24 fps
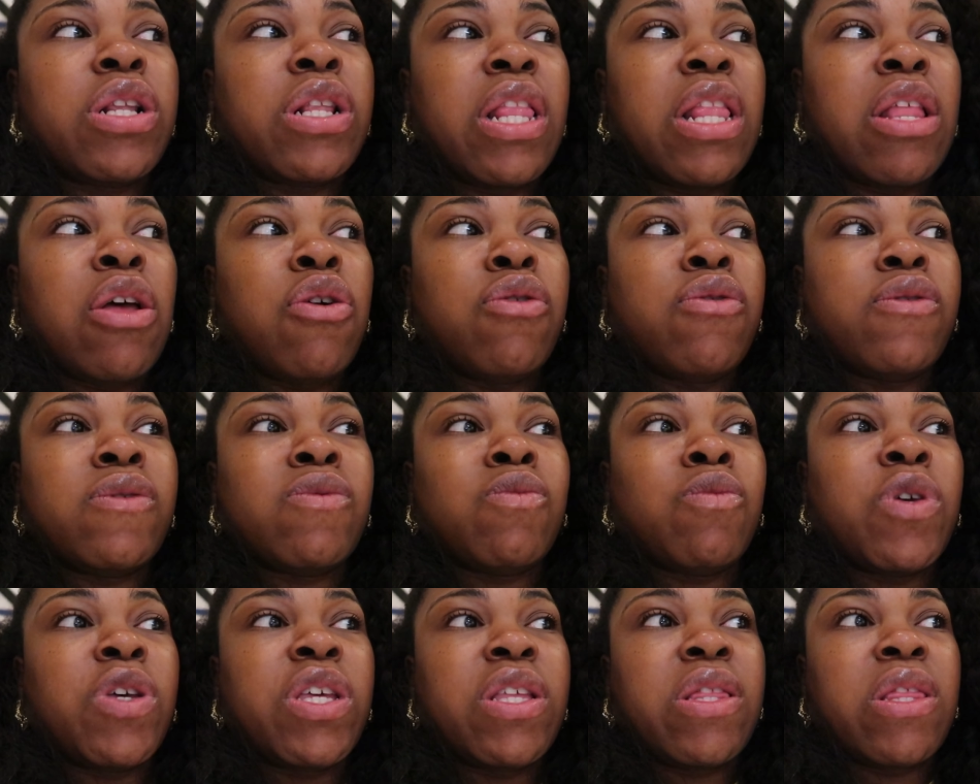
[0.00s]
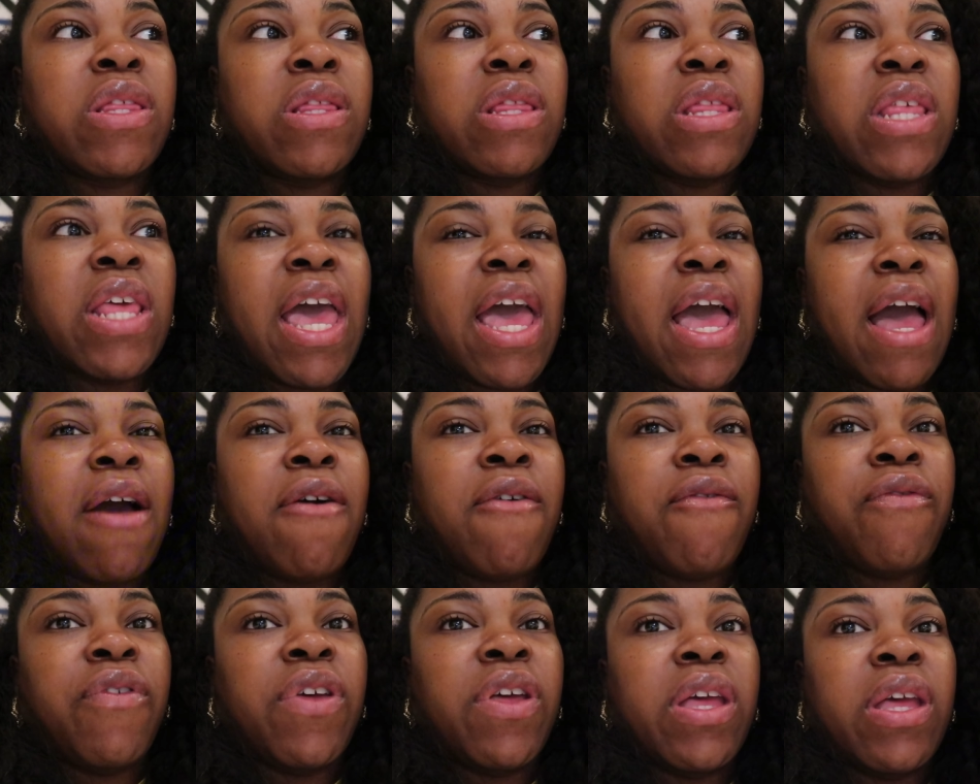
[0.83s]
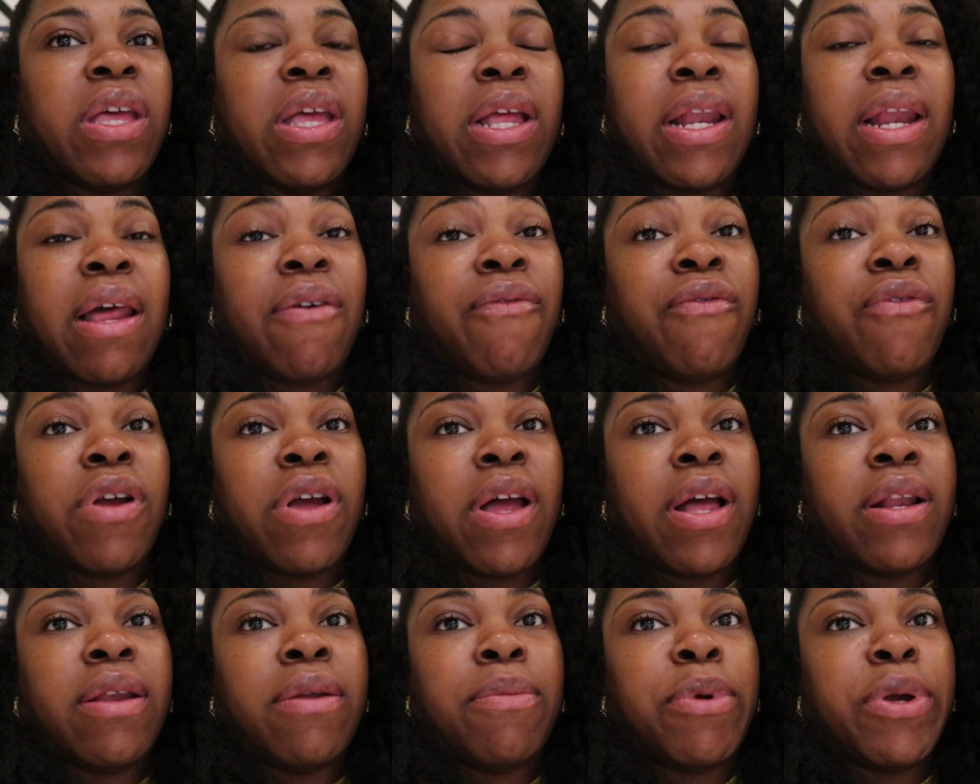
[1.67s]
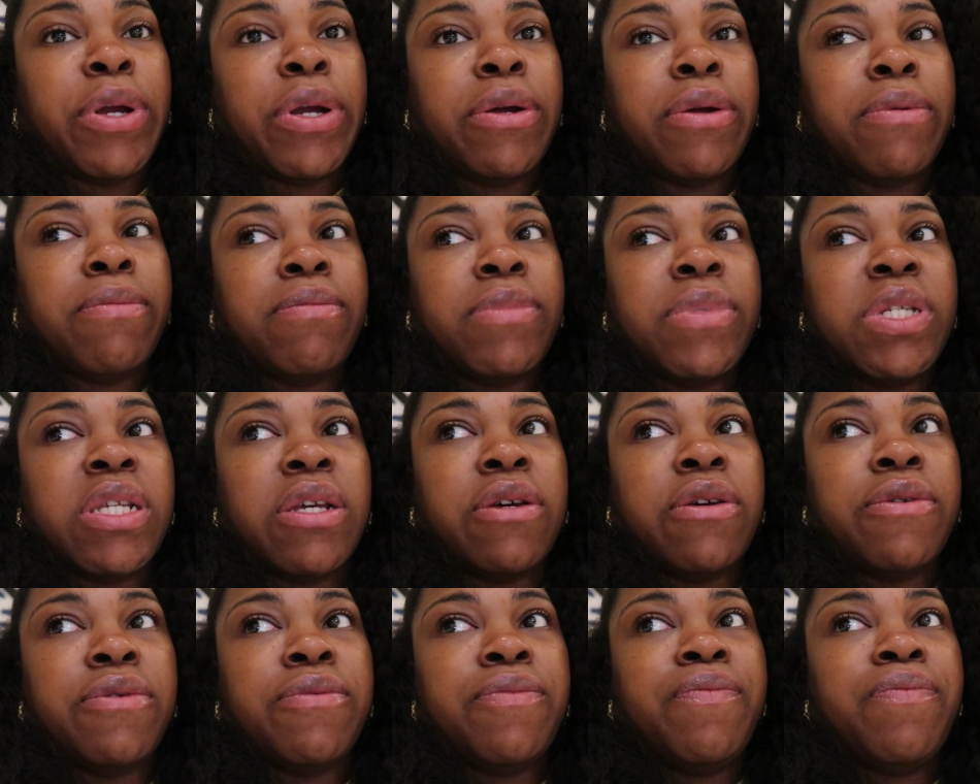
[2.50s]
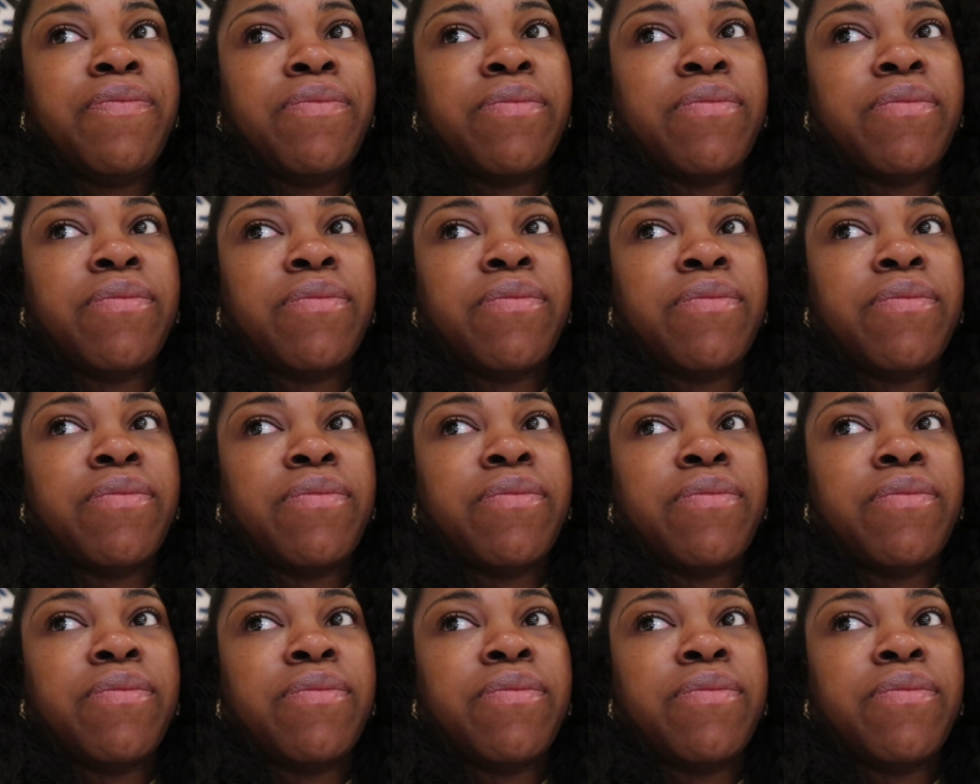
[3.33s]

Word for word: those with that outfit and I forgot to bring them. So